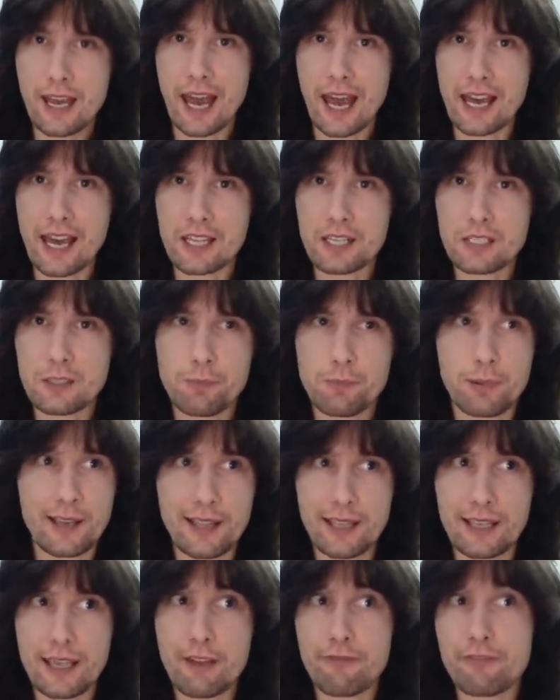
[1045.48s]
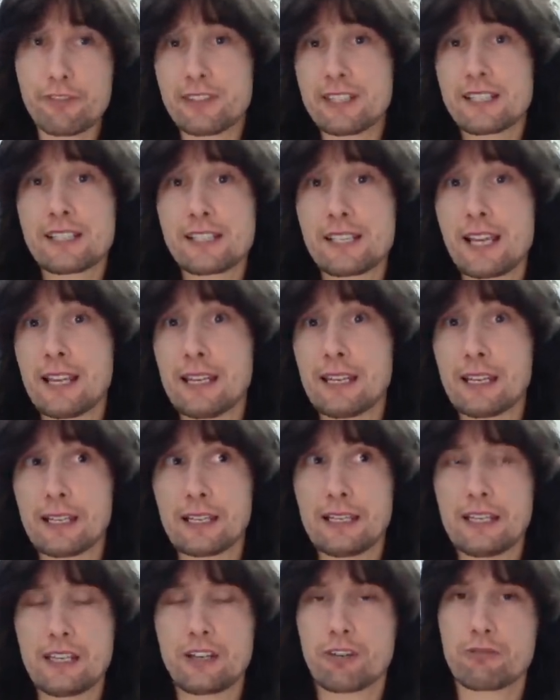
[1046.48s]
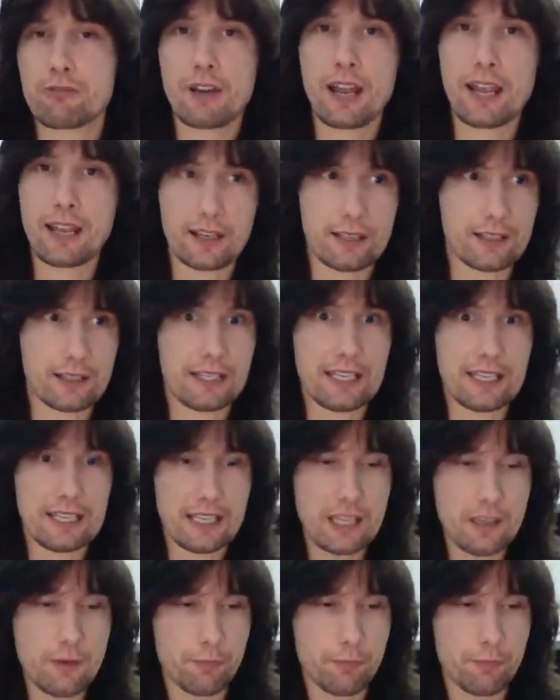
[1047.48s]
and playing everything technically correctly,